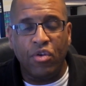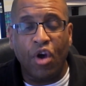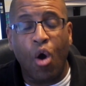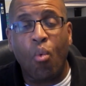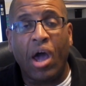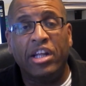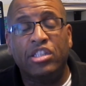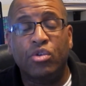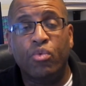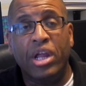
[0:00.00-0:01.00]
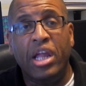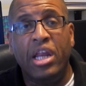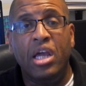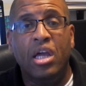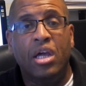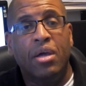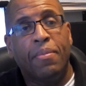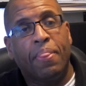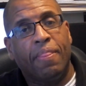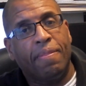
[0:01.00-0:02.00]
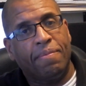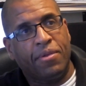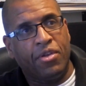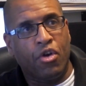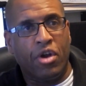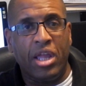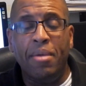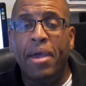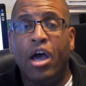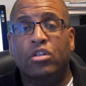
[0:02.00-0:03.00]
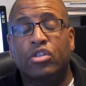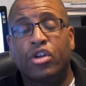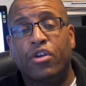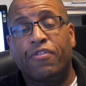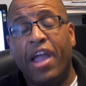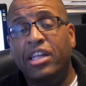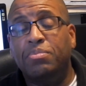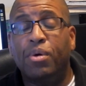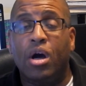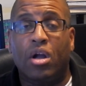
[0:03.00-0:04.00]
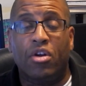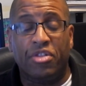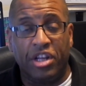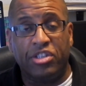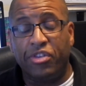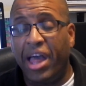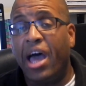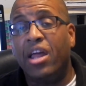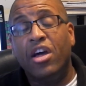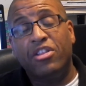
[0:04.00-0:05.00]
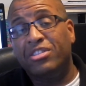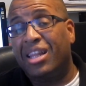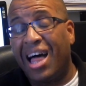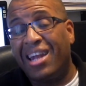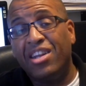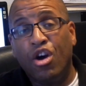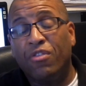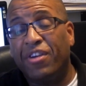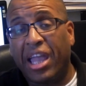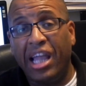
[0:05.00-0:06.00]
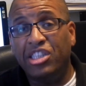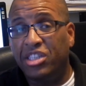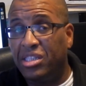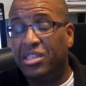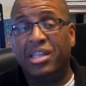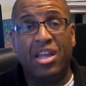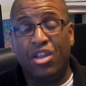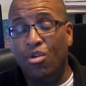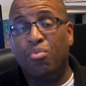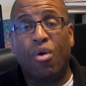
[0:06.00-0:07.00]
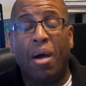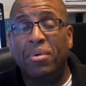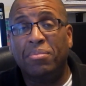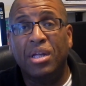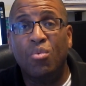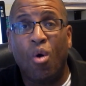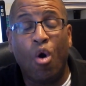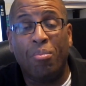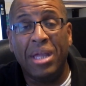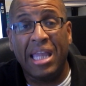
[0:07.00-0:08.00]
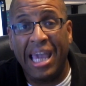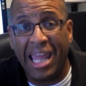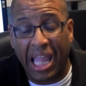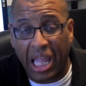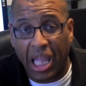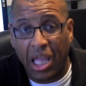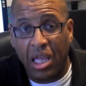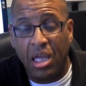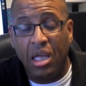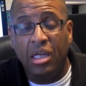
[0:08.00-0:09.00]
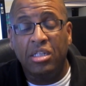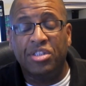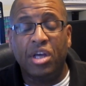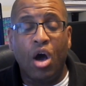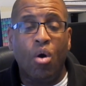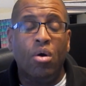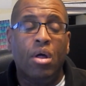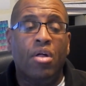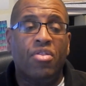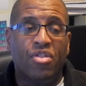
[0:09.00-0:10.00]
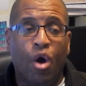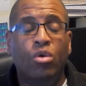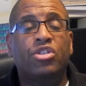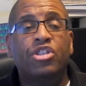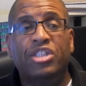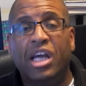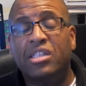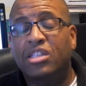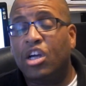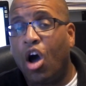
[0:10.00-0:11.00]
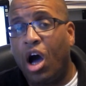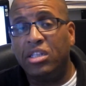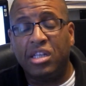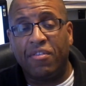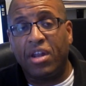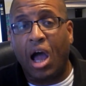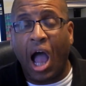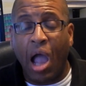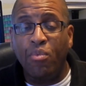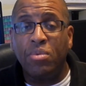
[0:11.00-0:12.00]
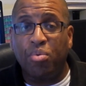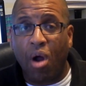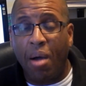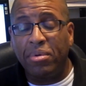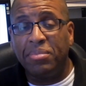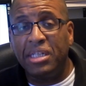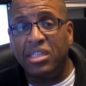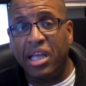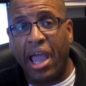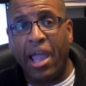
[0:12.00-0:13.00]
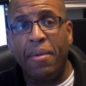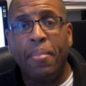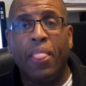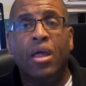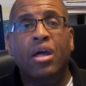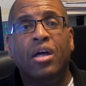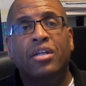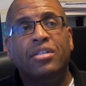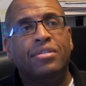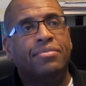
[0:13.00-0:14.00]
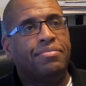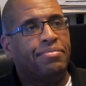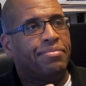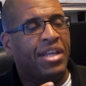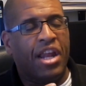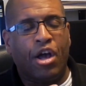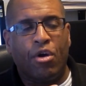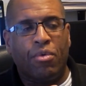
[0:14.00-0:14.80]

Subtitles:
don't want it to read your emails or your Facebook or this or that, there's a lot of notifications that you probably won't be getting. So those are just the costs of it. I would probably say, do